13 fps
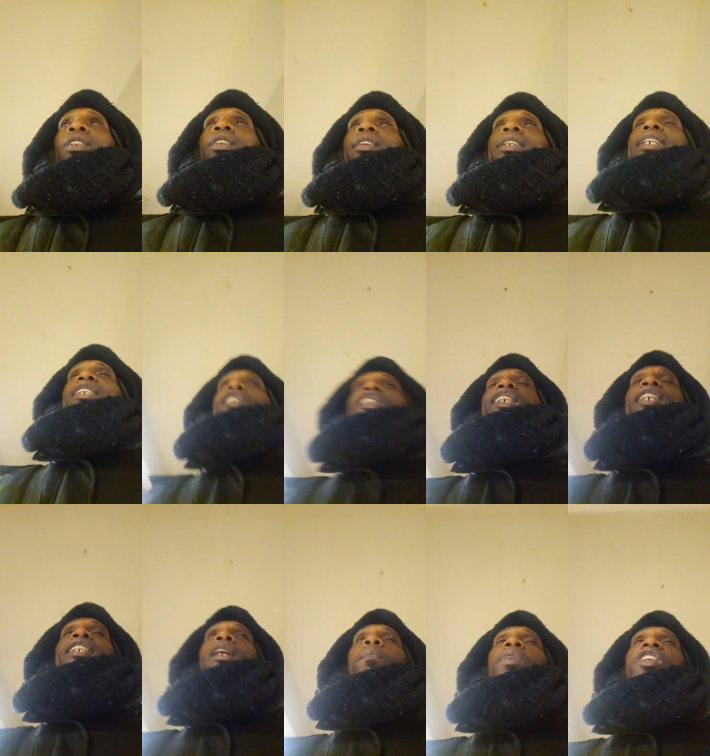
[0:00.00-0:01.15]
Nigga
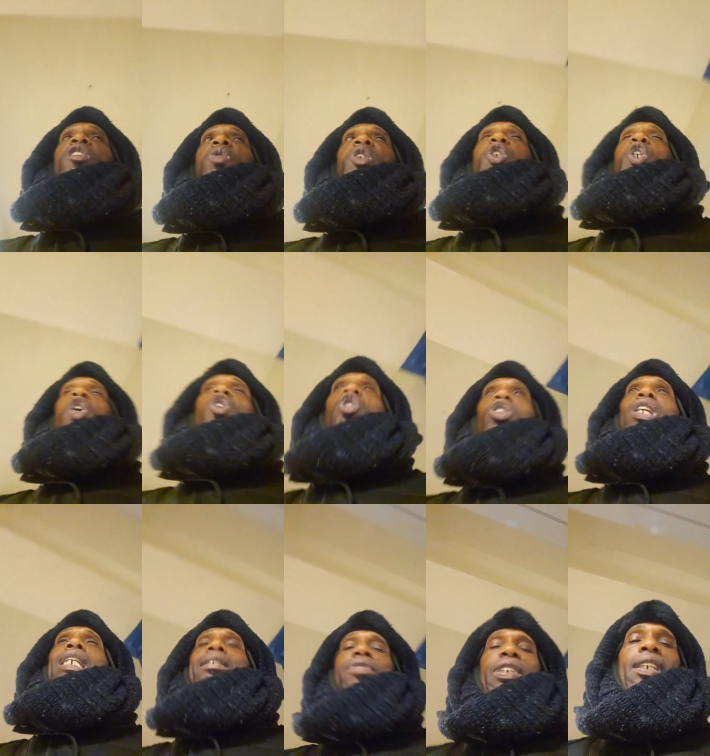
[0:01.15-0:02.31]
sitting up under his girl
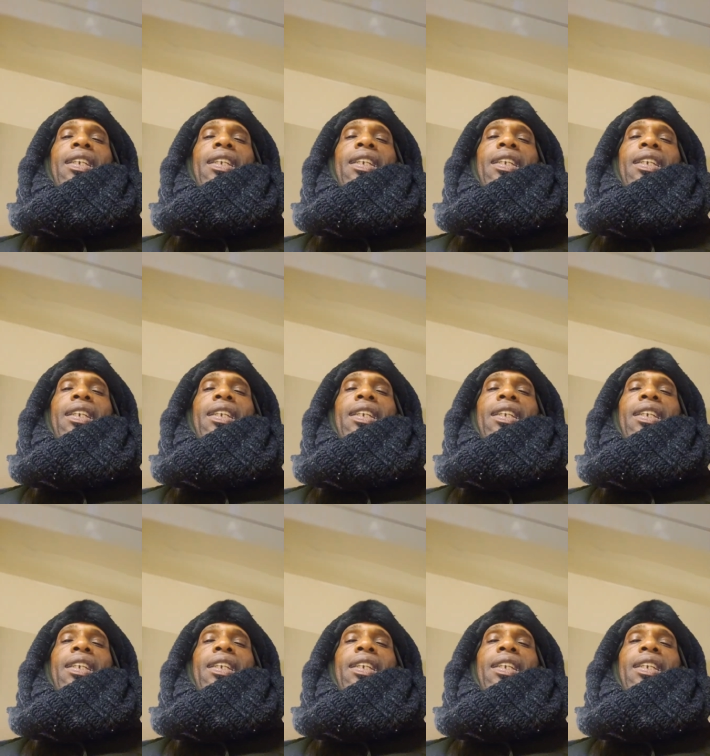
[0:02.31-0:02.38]
living.